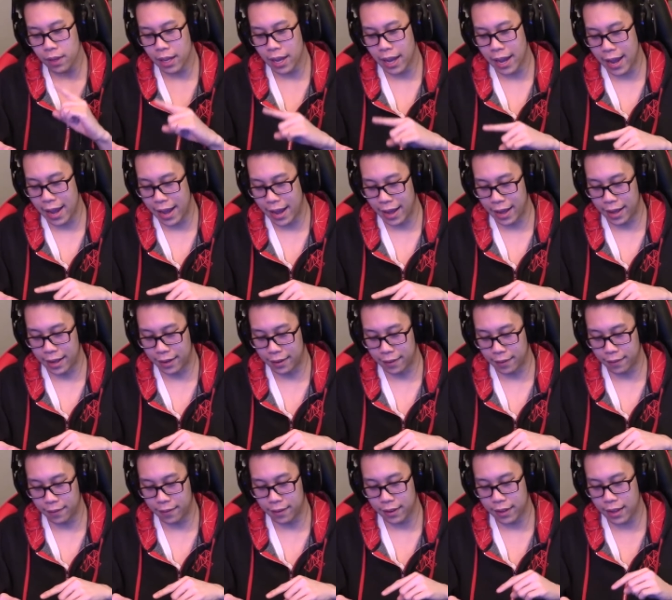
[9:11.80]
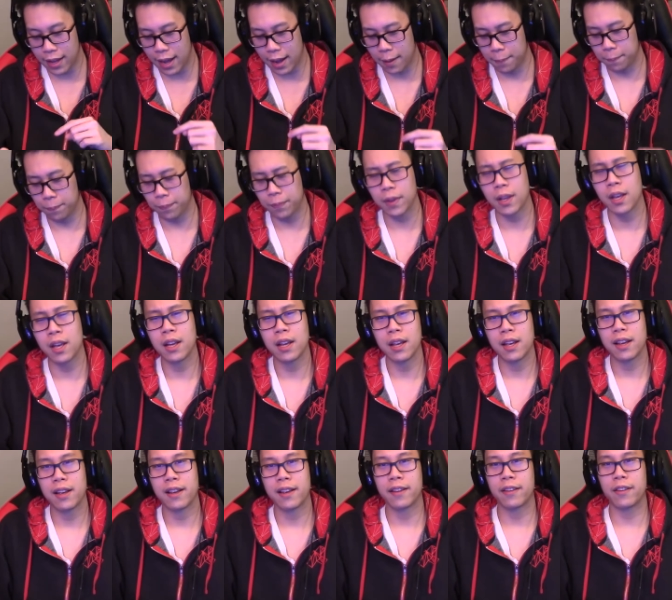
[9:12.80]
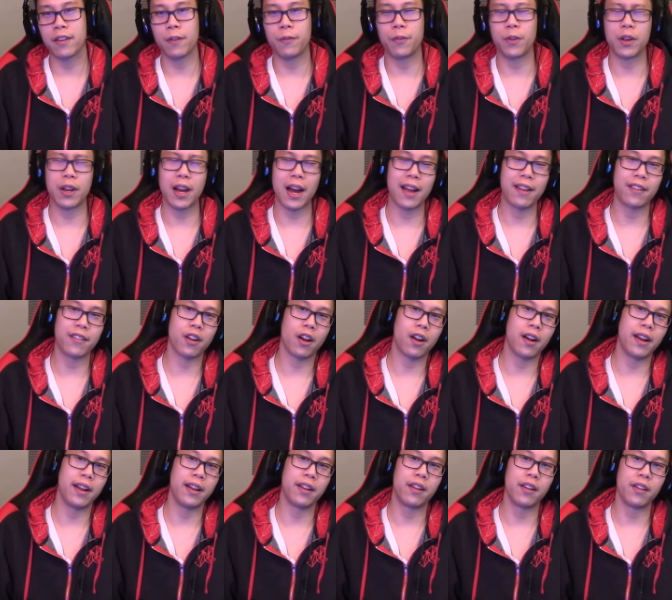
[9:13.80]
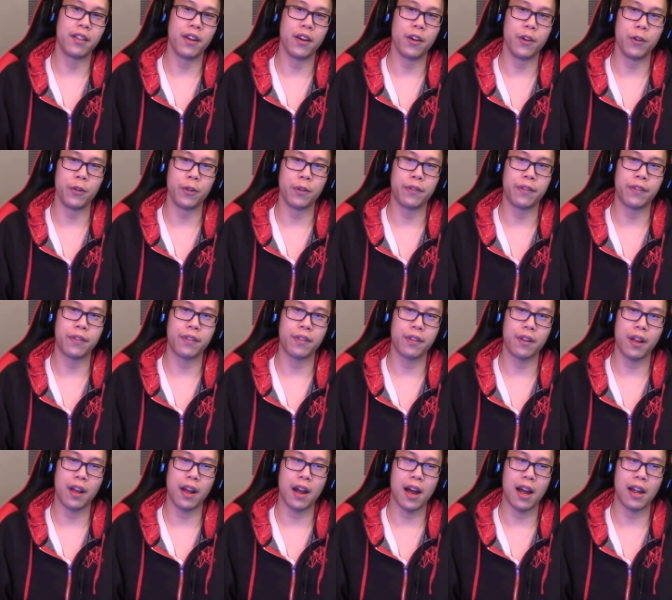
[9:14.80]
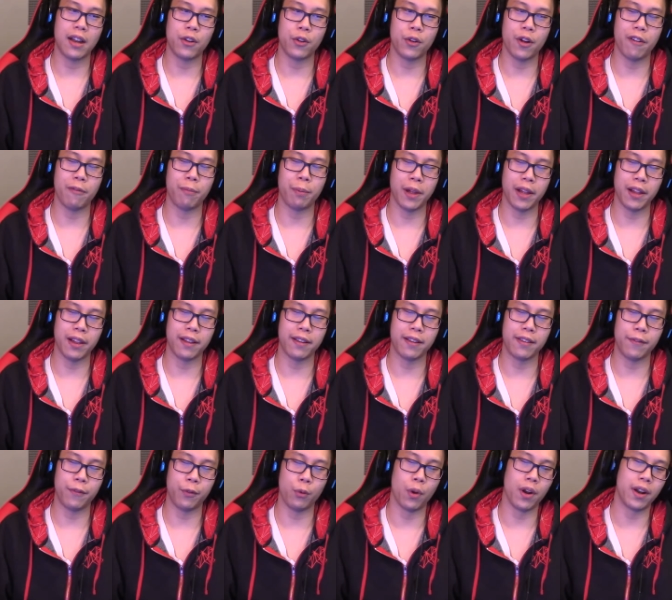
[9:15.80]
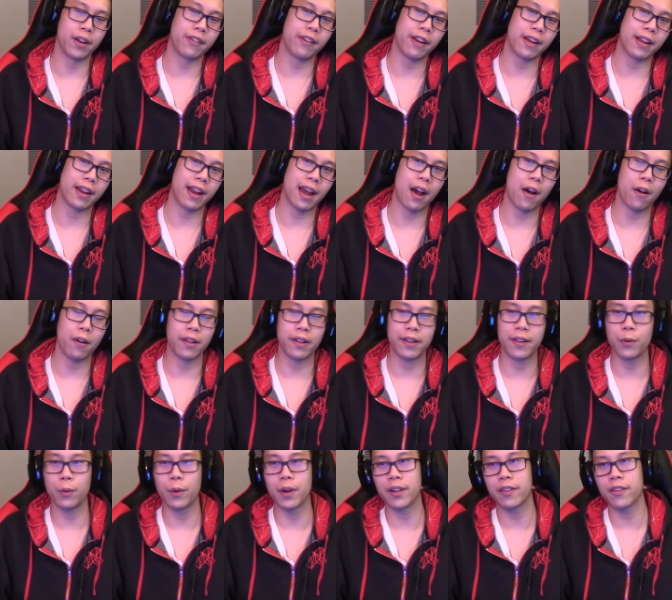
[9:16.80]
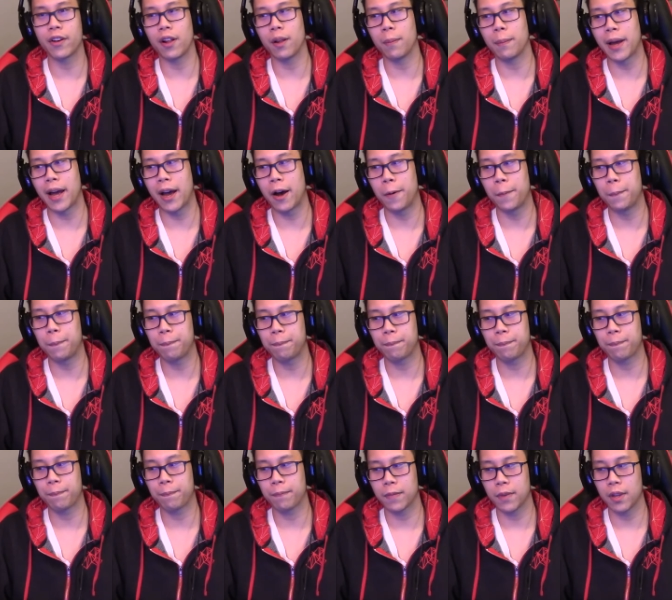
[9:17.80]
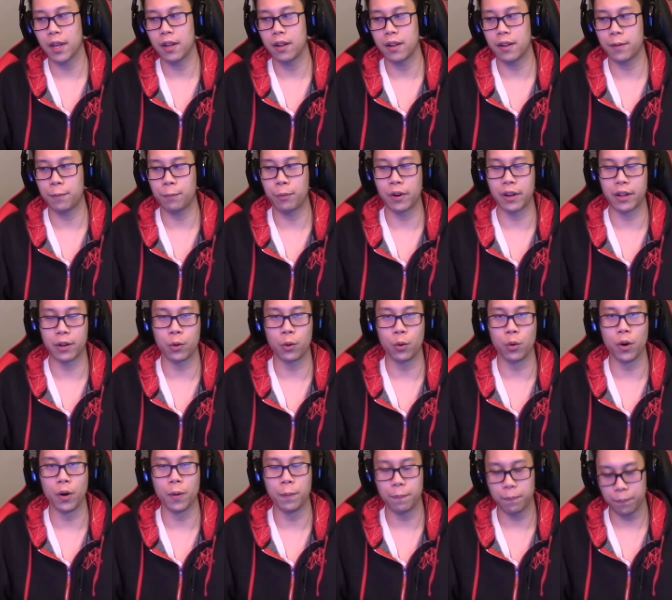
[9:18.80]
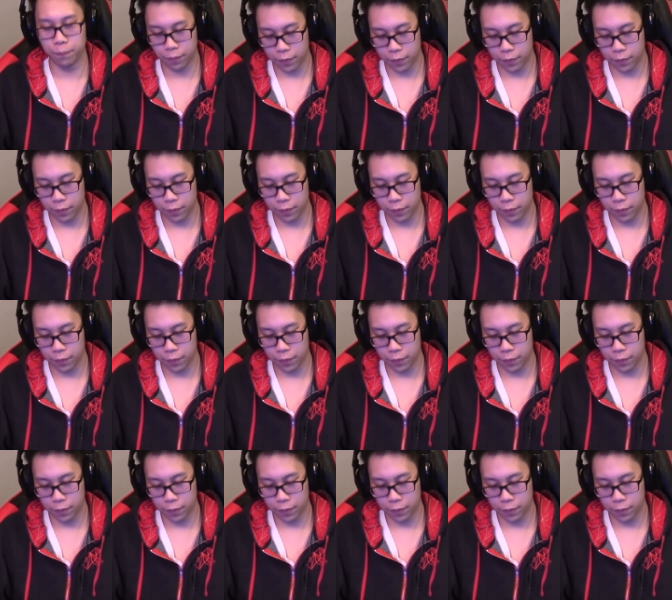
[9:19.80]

And yeah, so if you guys are into those, I do have playlists if you want to check it out and see what it's all about. It's pretty cool.